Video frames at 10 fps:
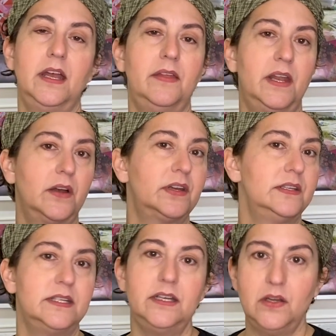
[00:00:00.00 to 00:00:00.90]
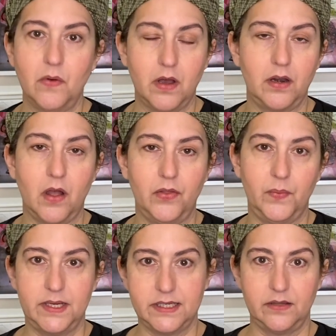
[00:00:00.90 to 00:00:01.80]
and then I'll continue on all the
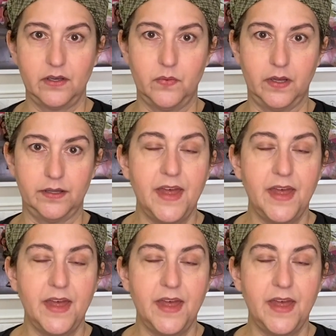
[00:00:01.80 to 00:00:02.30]
way down the quilt.